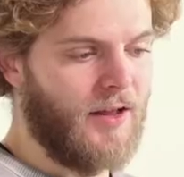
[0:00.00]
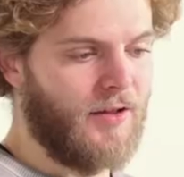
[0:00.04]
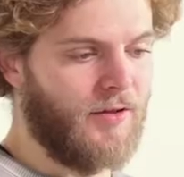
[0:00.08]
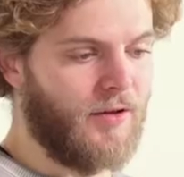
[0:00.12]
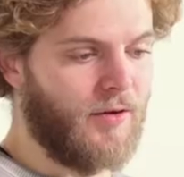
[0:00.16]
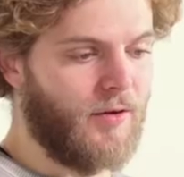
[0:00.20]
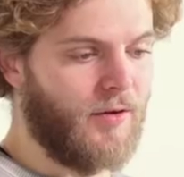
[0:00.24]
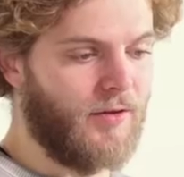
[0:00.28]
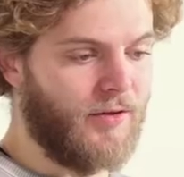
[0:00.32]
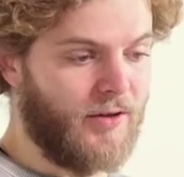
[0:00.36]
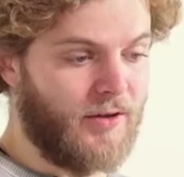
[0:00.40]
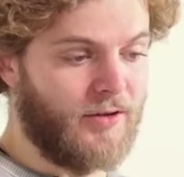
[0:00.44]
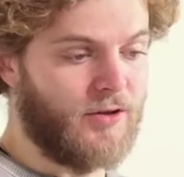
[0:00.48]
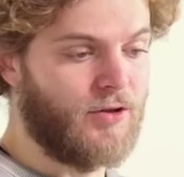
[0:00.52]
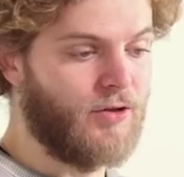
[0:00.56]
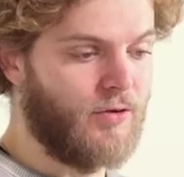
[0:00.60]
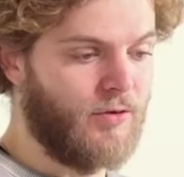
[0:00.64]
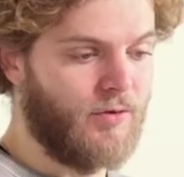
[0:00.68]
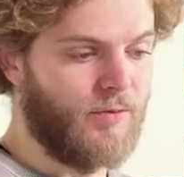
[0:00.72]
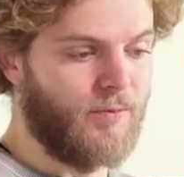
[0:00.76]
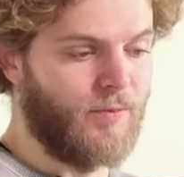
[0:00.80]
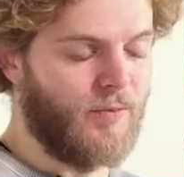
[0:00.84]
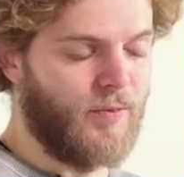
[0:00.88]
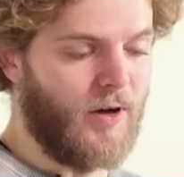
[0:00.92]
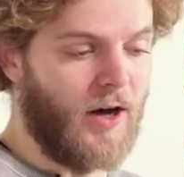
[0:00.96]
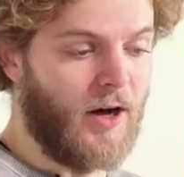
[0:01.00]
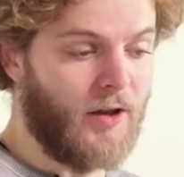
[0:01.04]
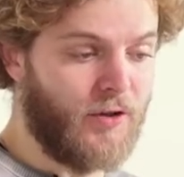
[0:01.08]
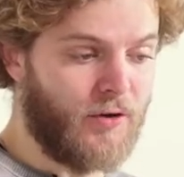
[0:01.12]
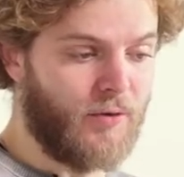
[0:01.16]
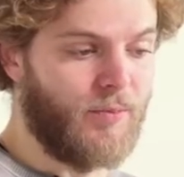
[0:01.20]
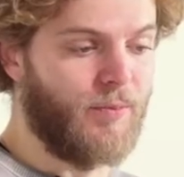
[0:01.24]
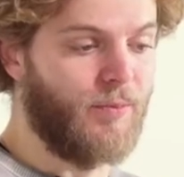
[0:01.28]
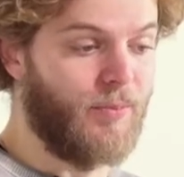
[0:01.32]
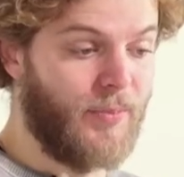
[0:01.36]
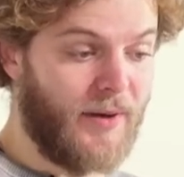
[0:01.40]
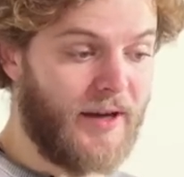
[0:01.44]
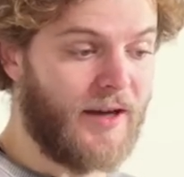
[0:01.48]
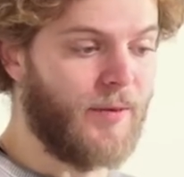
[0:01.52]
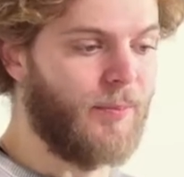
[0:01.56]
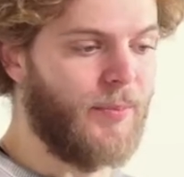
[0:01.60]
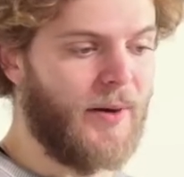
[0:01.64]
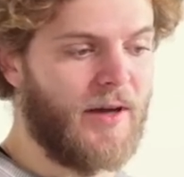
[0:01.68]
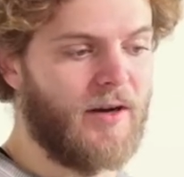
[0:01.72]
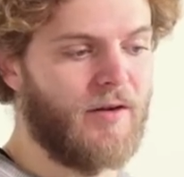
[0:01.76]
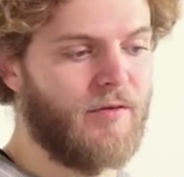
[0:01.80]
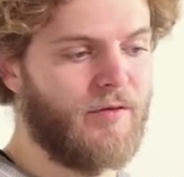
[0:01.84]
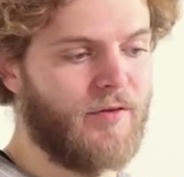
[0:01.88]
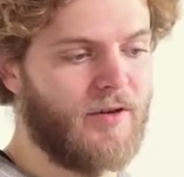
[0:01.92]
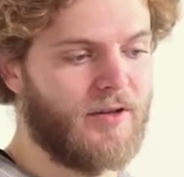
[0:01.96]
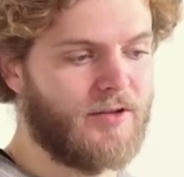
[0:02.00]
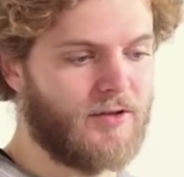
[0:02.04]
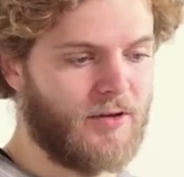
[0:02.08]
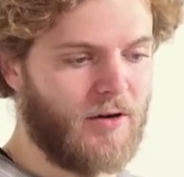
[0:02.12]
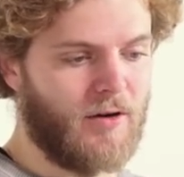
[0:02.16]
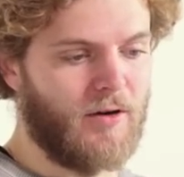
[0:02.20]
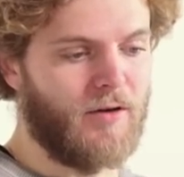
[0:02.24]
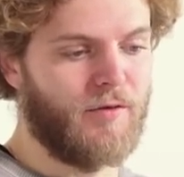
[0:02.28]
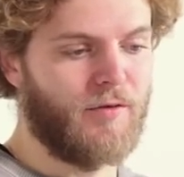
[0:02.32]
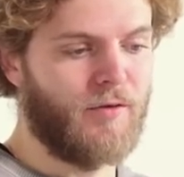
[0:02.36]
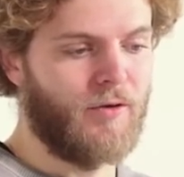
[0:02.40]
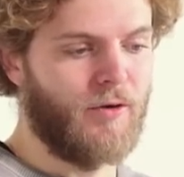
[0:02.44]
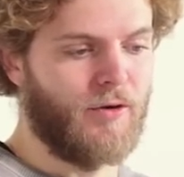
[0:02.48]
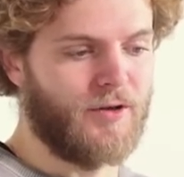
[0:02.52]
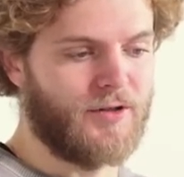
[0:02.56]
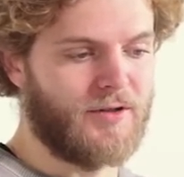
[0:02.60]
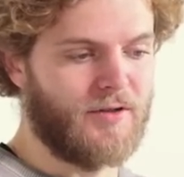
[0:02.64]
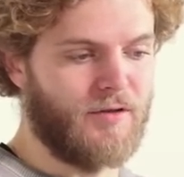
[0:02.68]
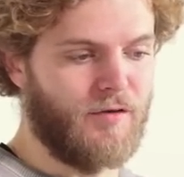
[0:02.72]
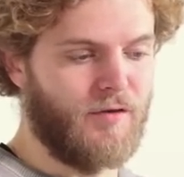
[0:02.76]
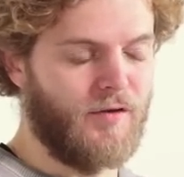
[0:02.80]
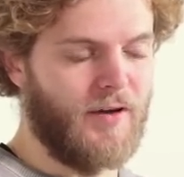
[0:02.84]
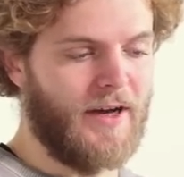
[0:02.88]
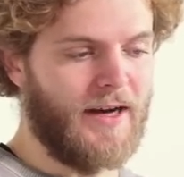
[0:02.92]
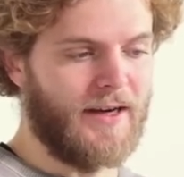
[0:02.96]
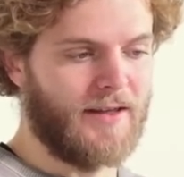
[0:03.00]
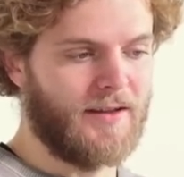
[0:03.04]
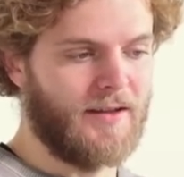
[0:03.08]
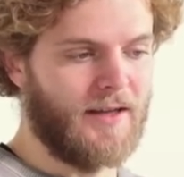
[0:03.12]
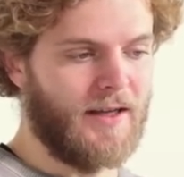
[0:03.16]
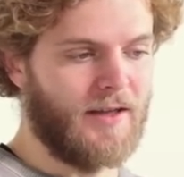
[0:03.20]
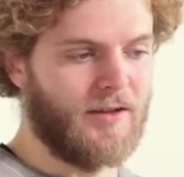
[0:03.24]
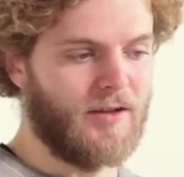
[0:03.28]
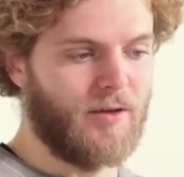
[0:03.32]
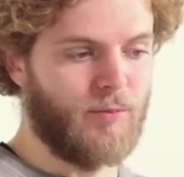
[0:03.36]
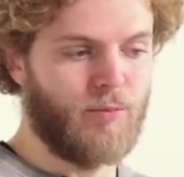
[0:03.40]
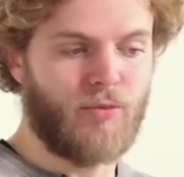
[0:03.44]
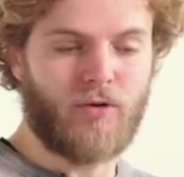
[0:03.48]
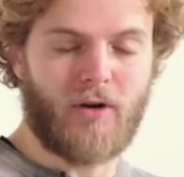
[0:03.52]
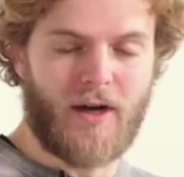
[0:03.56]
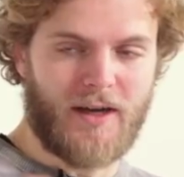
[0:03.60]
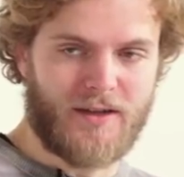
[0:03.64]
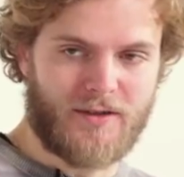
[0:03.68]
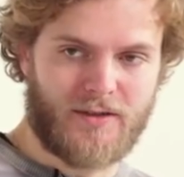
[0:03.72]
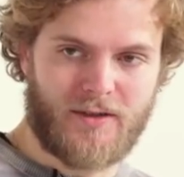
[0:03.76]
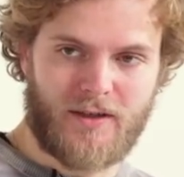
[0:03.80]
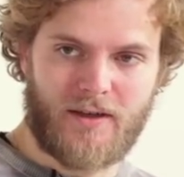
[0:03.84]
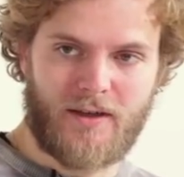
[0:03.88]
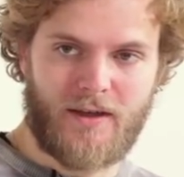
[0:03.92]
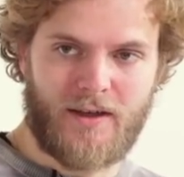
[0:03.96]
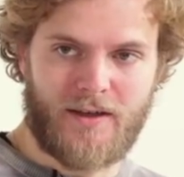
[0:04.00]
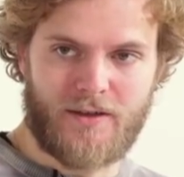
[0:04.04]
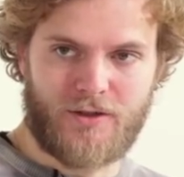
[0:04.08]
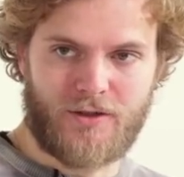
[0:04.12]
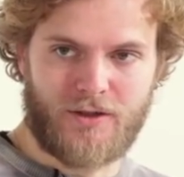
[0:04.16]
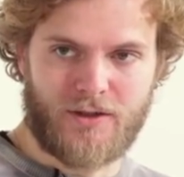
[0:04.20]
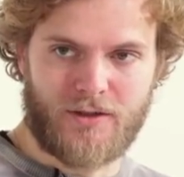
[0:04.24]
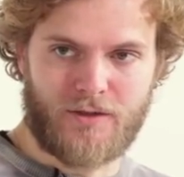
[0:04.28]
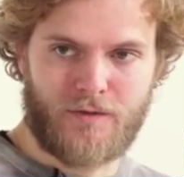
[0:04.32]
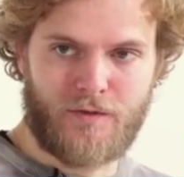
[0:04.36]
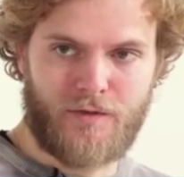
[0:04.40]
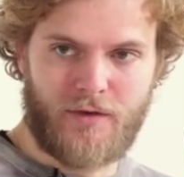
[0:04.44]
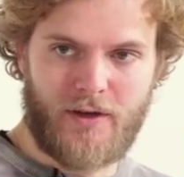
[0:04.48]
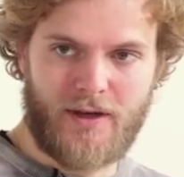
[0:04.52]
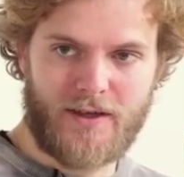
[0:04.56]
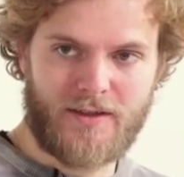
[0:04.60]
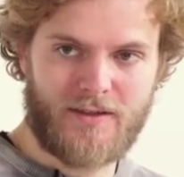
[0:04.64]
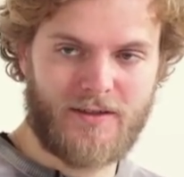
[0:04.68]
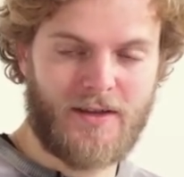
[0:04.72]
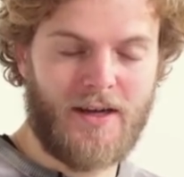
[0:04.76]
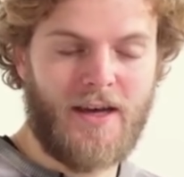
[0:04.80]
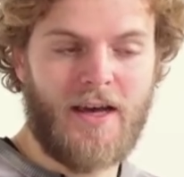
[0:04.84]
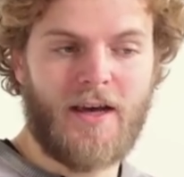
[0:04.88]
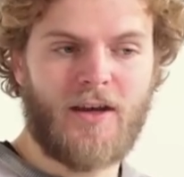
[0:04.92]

The, the two other big benefits are, of course, the fact that the pricing is just yeah. fixed.